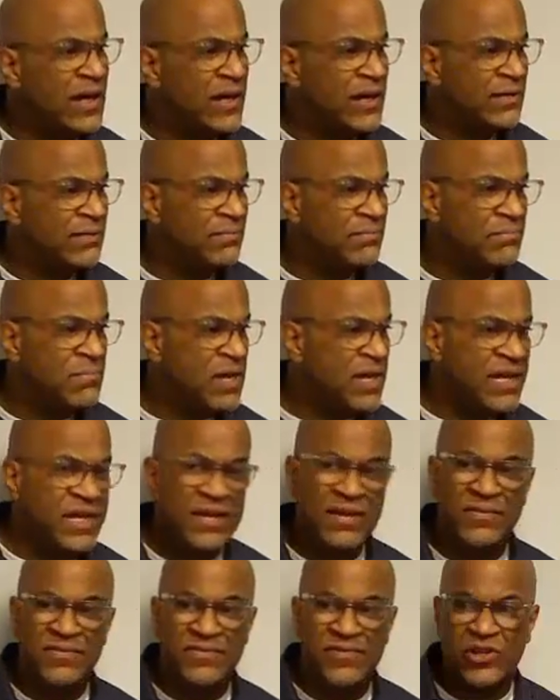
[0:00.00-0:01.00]
Many
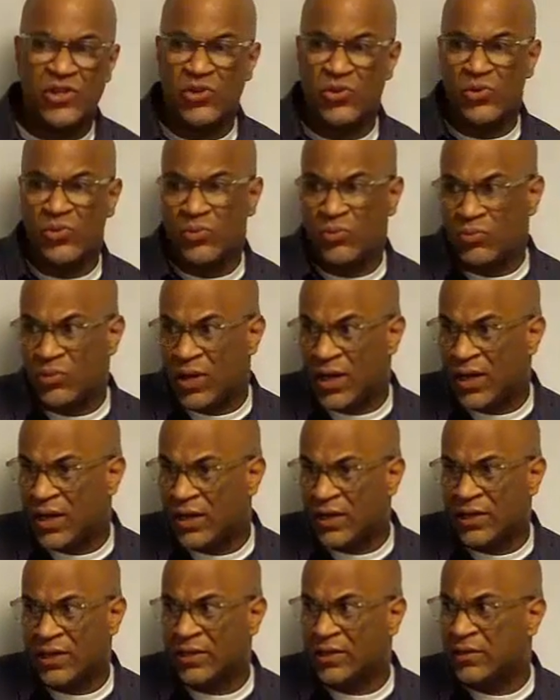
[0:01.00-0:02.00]
of you,
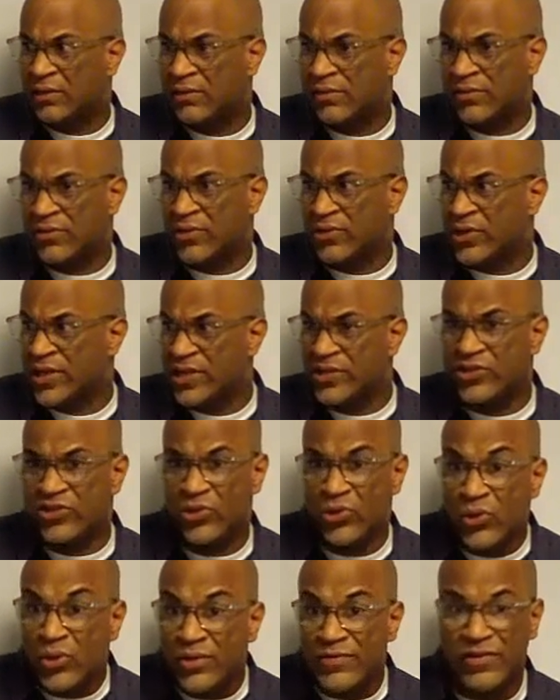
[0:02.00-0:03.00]

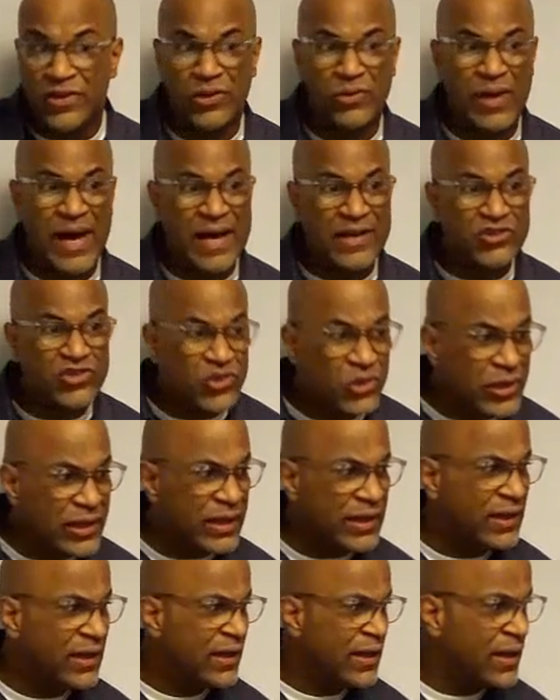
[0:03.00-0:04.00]
32 of you, actually
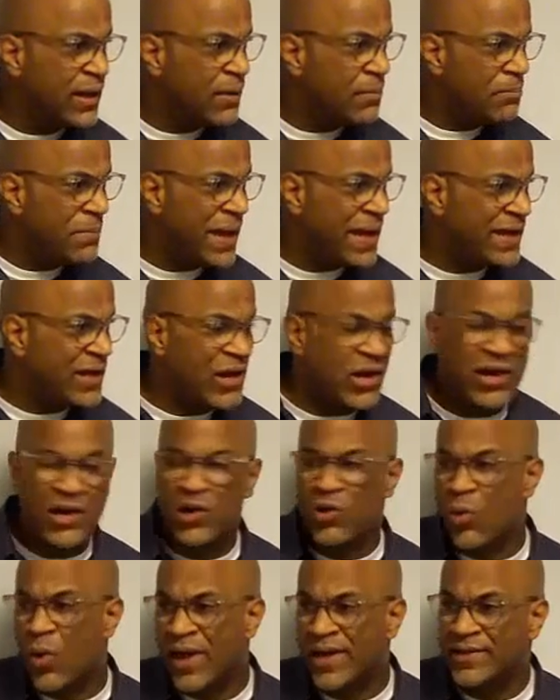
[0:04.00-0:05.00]
made our
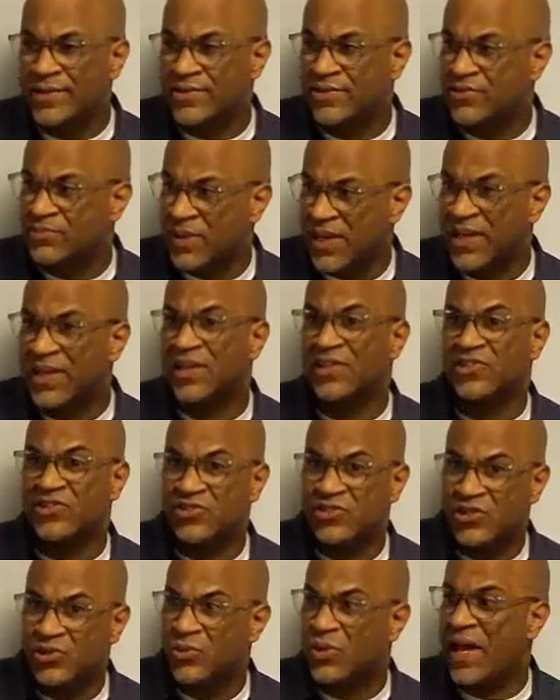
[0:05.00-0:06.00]
acquaintance because
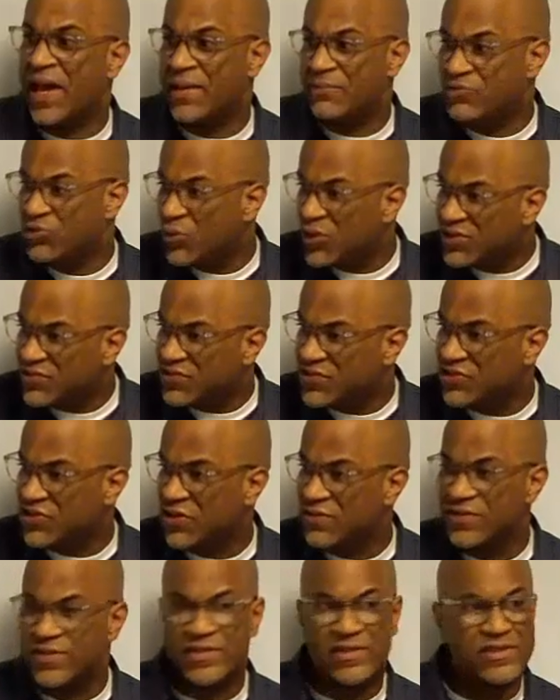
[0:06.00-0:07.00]
you came to us for
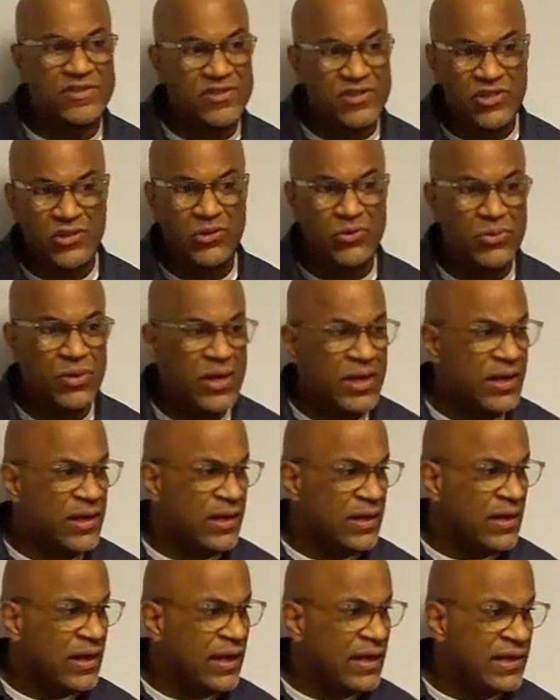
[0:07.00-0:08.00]
services to
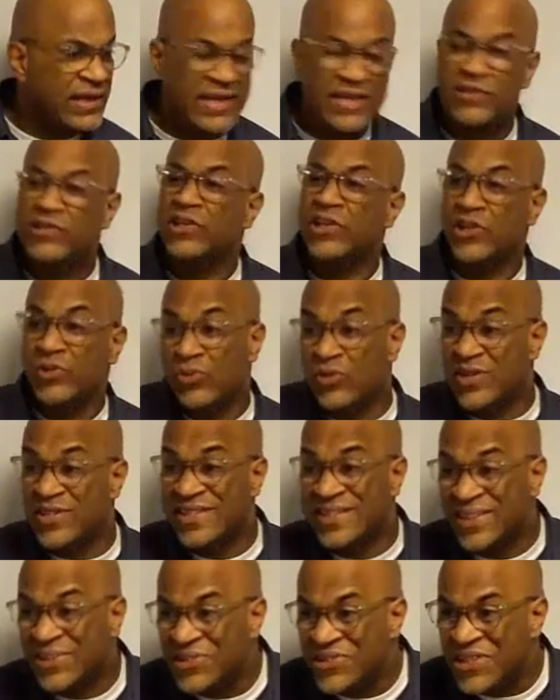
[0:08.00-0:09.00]
get you the
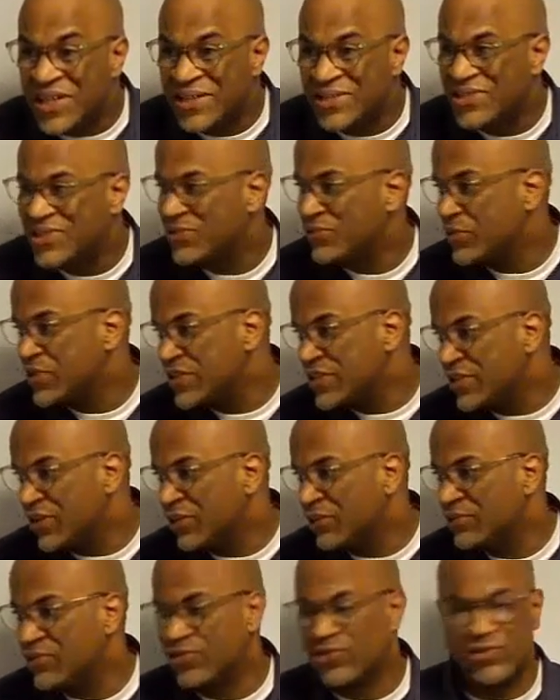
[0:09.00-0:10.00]
search engine
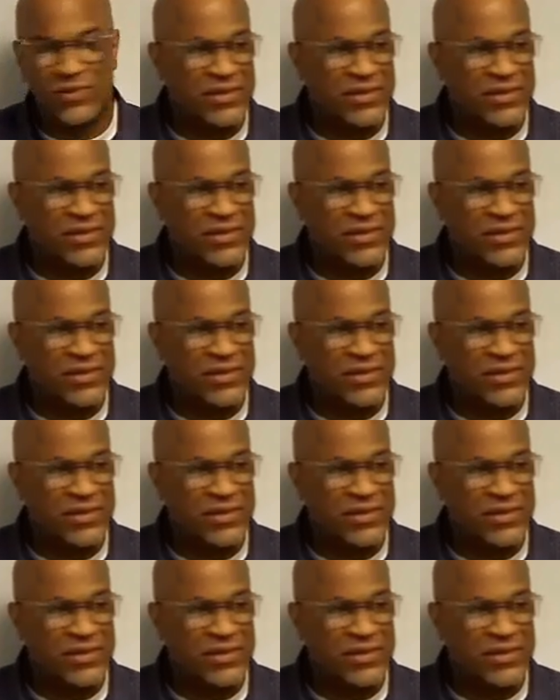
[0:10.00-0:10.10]
results,